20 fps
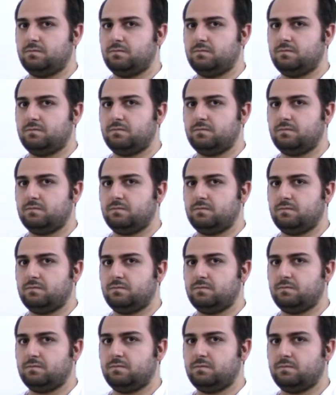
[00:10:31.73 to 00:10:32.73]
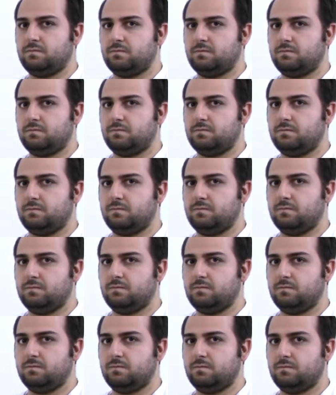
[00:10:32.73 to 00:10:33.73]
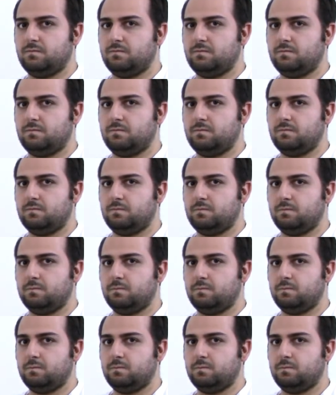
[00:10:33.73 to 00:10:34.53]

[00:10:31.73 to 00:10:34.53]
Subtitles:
The person shown says nothing.